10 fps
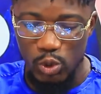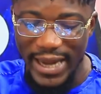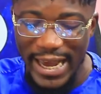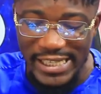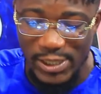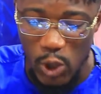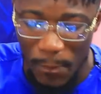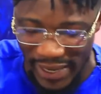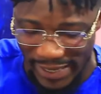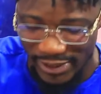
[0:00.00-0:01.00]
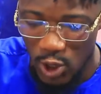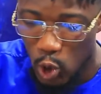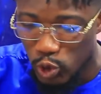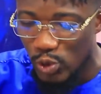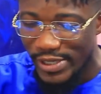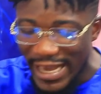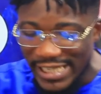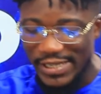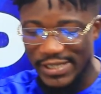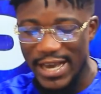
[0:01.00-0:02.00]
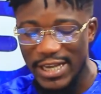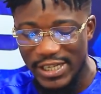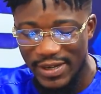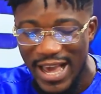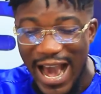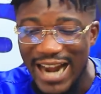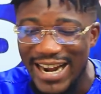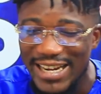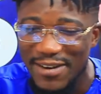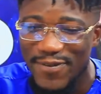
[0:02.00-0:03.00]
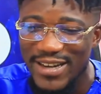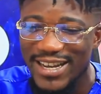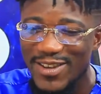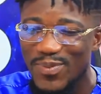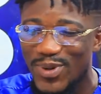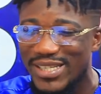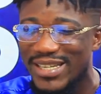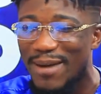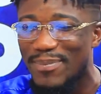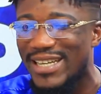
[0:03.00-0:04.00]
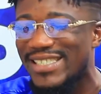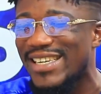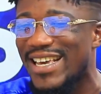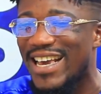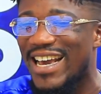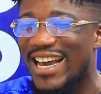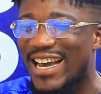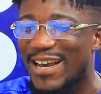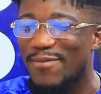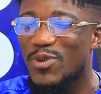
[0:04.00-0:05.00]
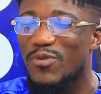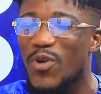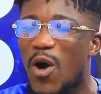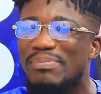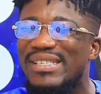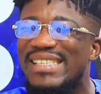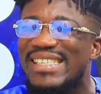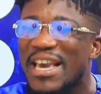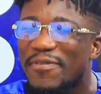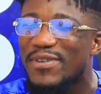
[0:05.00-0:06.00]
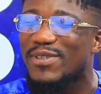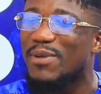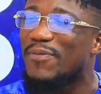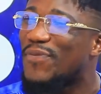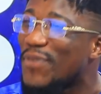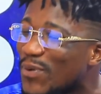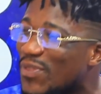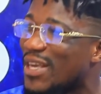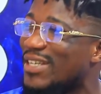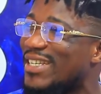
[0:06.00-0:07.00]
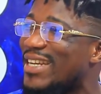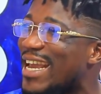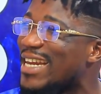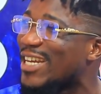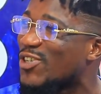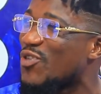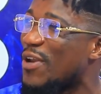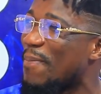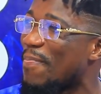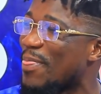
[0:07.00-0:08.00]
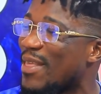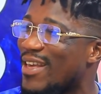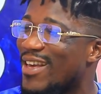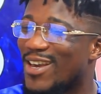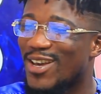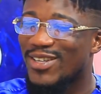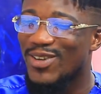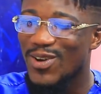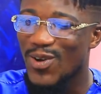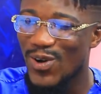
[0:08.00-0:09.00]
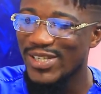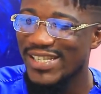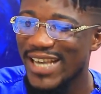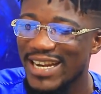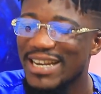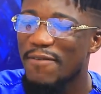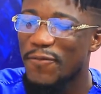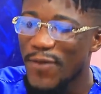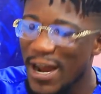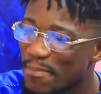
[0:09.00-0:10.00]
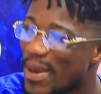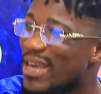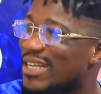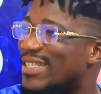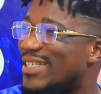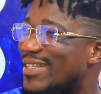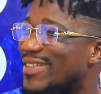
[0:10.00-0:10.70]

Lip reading: today's topic or today's discussion, I like the fact that you brought it up that you've observed some few things in the industry concerning the fan base.